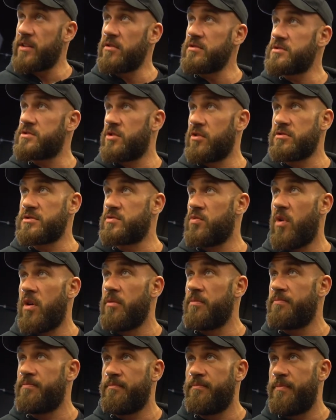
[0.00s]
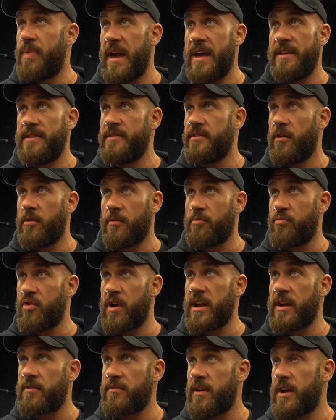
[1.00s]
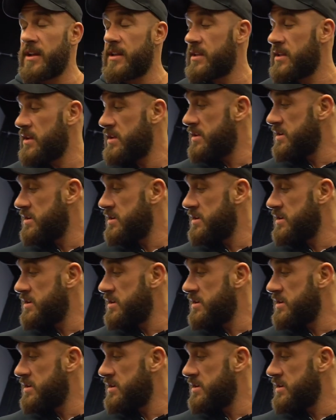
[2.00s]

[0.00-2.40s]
Those, those won't bend or break, right?